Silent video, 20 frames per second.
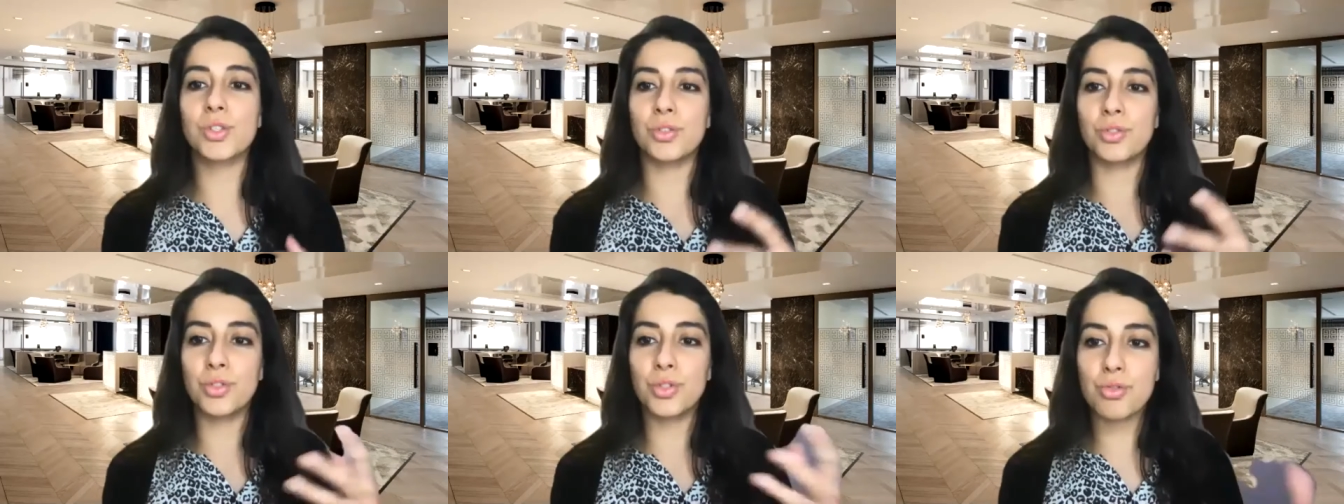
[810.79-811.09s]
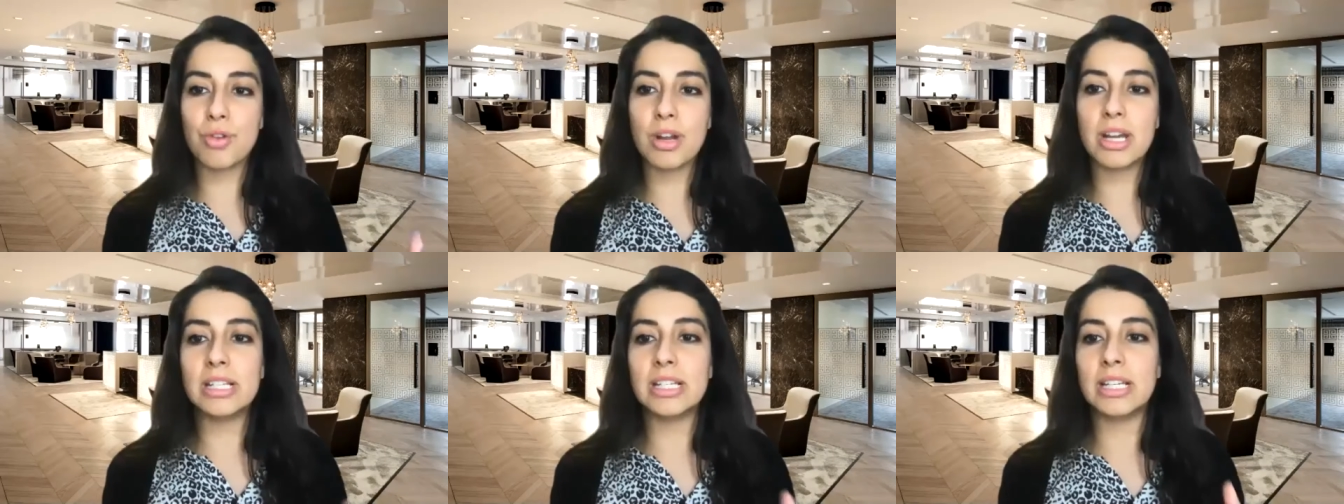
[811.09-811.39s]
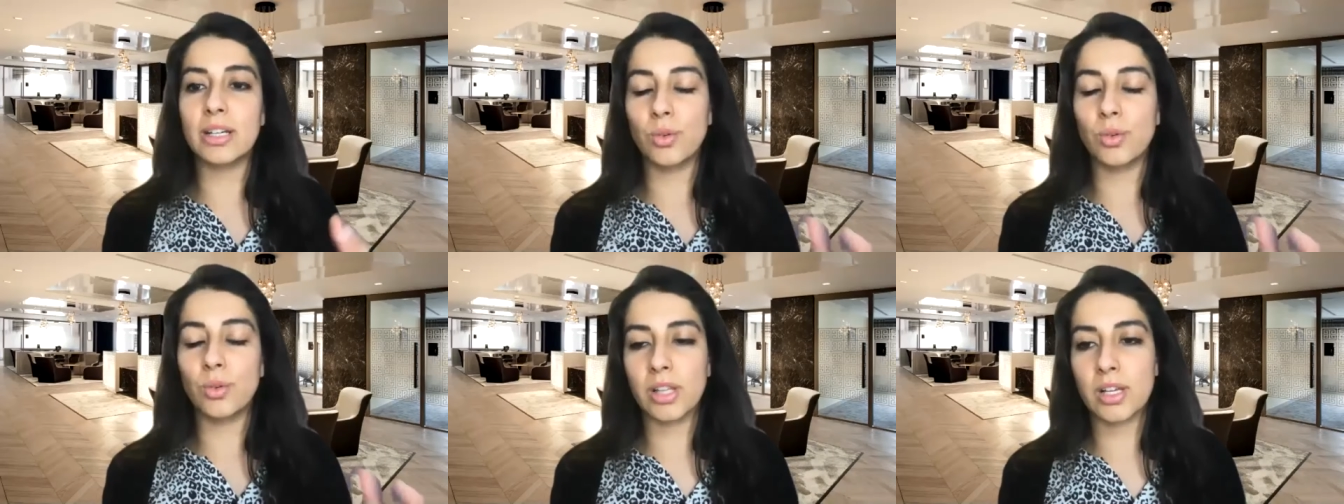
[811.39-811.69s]
the trading
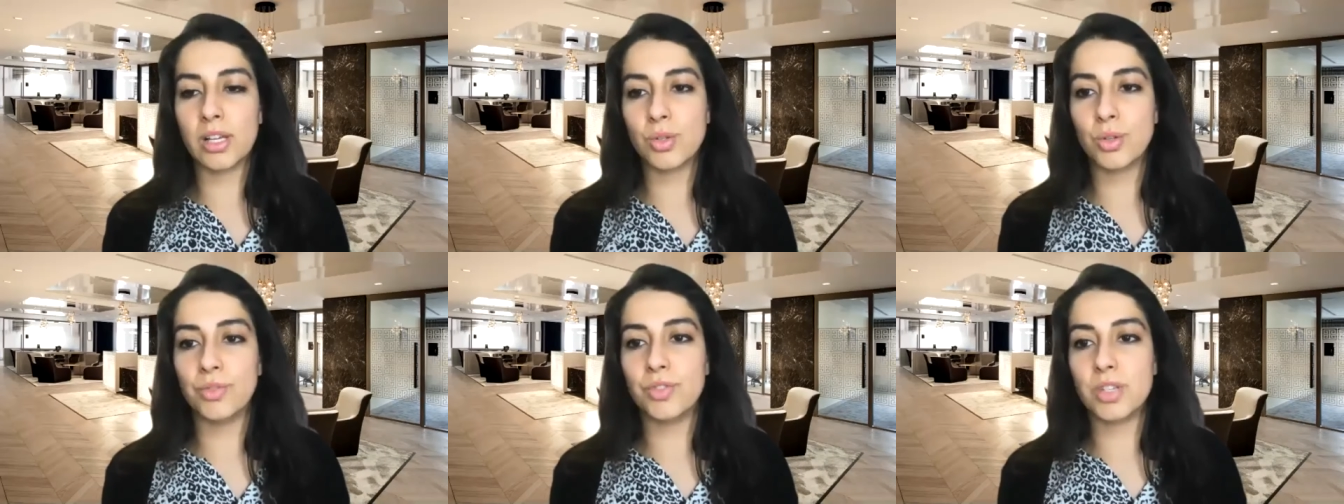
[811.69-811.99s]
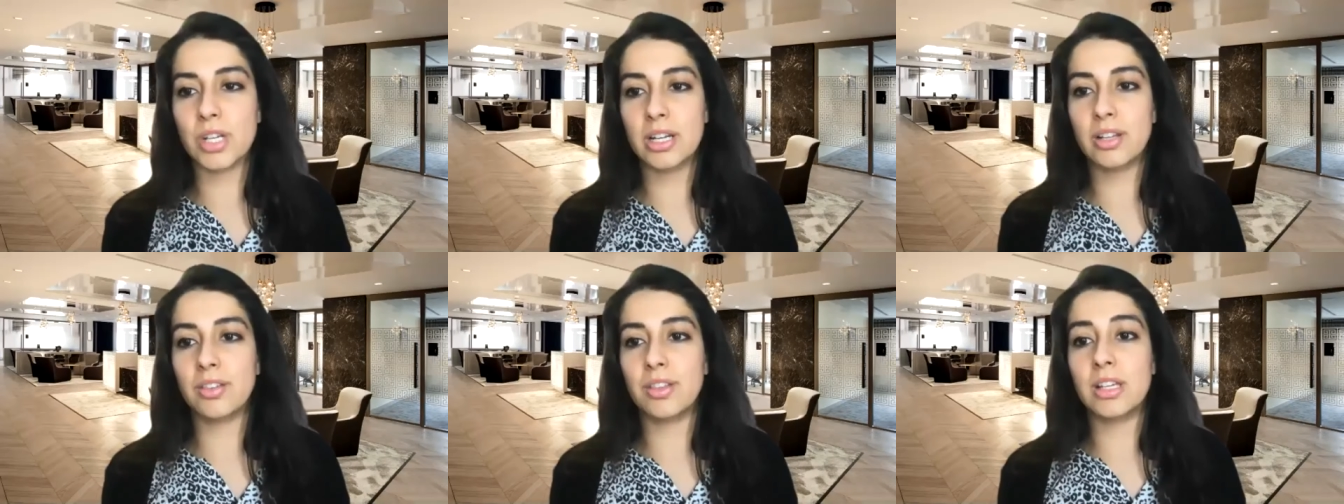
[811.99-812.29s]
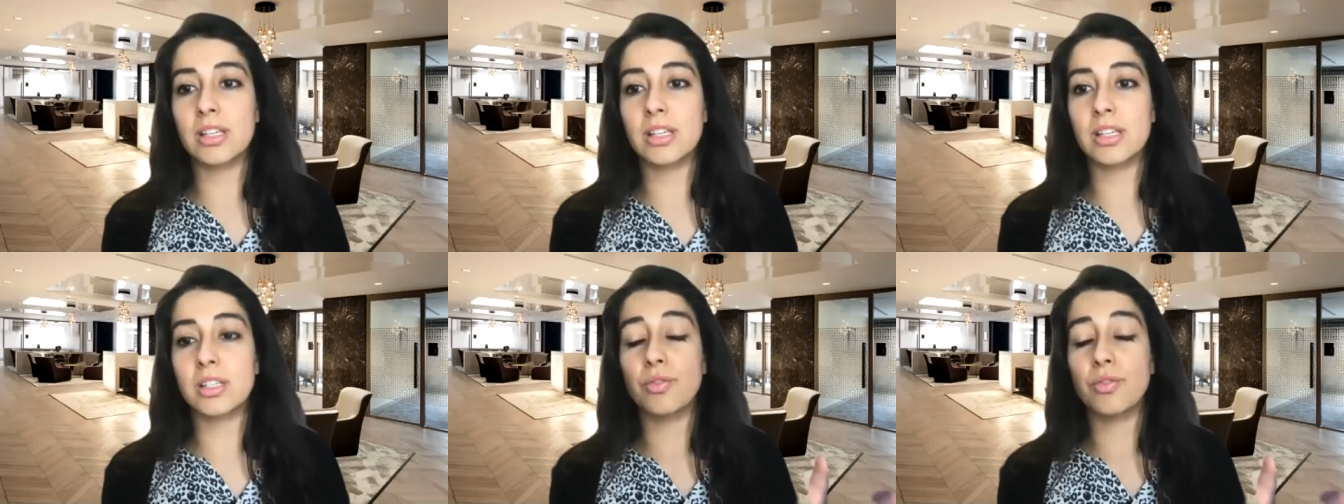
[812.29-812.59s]
and all that sort of side of
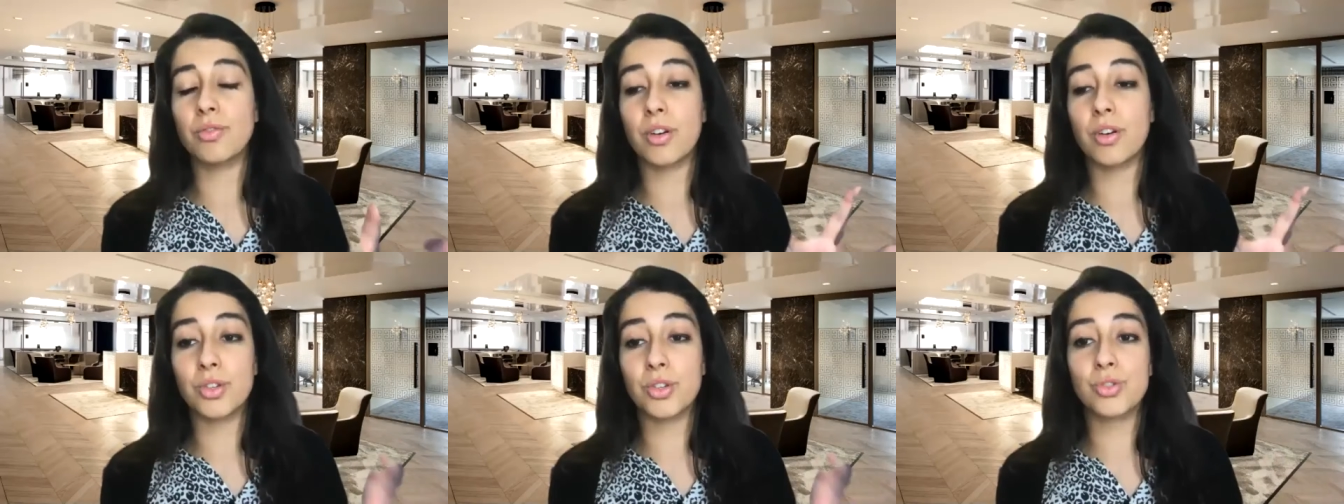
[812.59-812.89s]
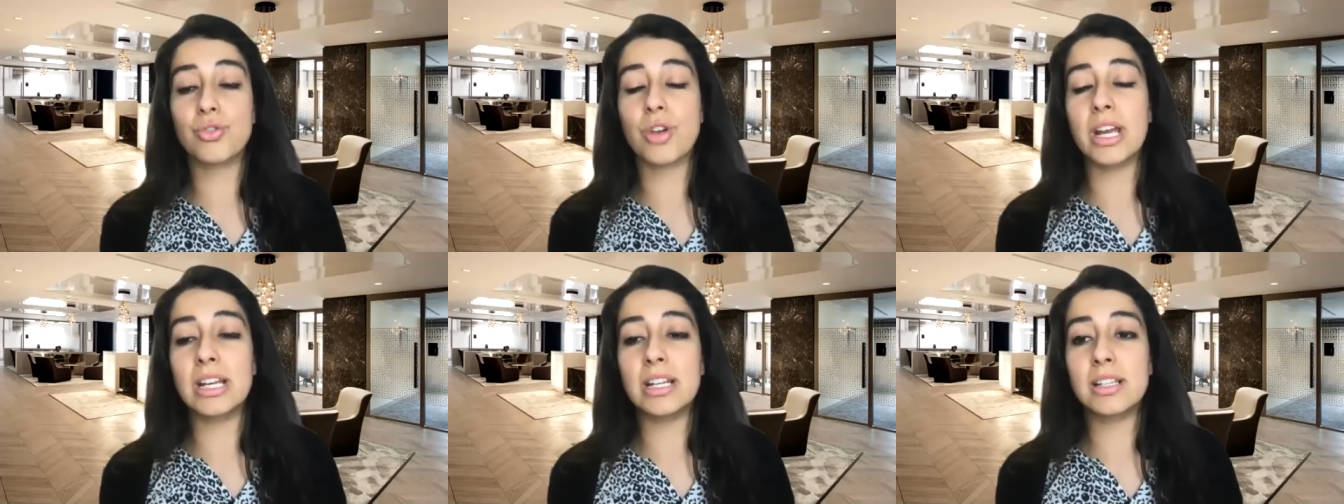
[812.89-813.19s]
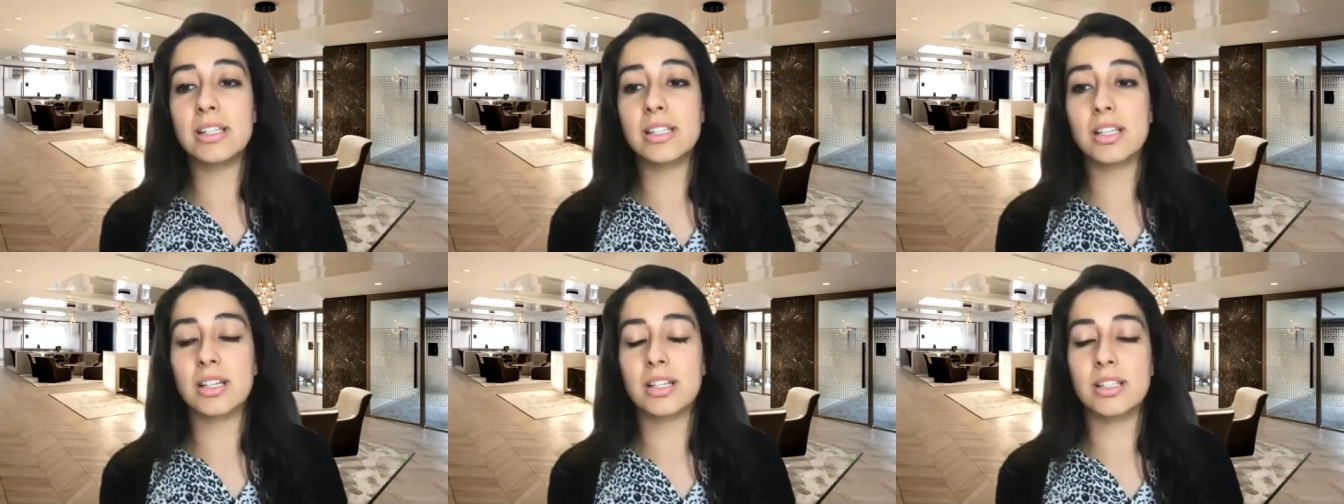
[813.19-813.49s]
things as far as trainings
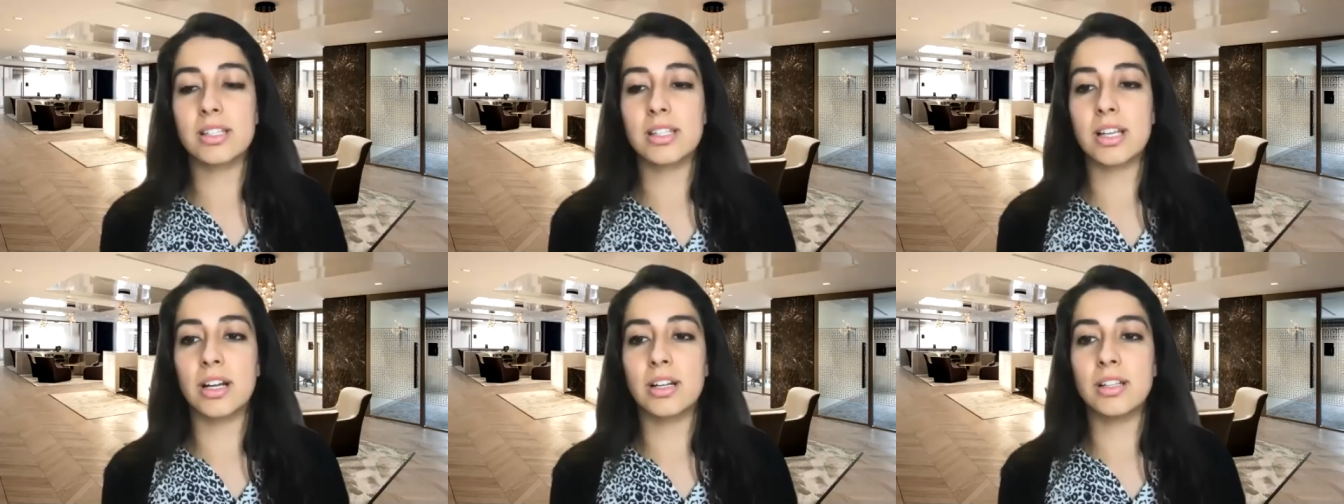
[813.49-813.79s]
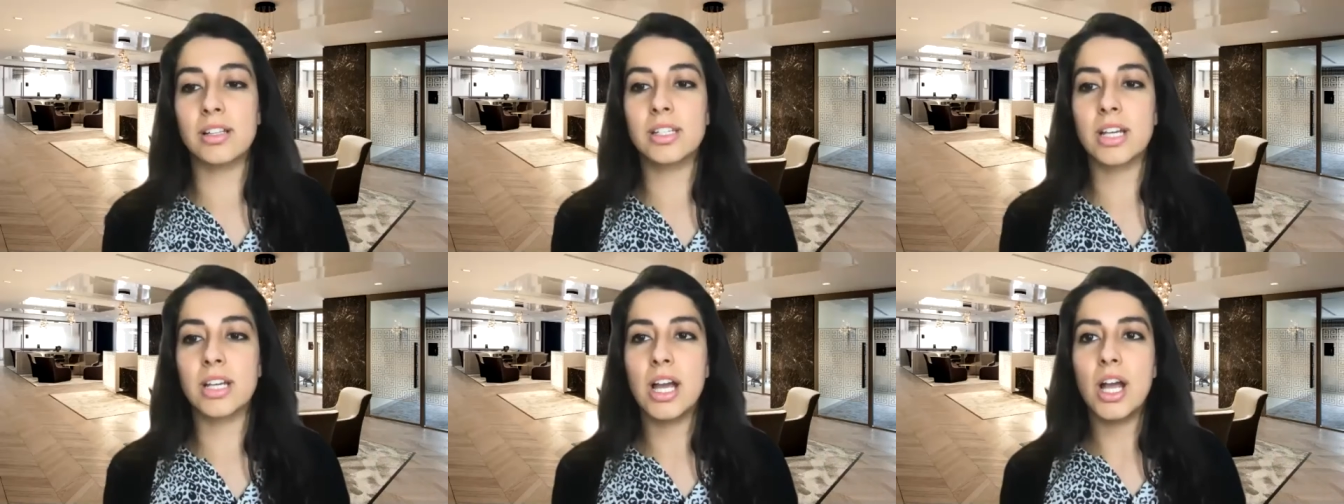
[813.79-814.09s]
are concerned.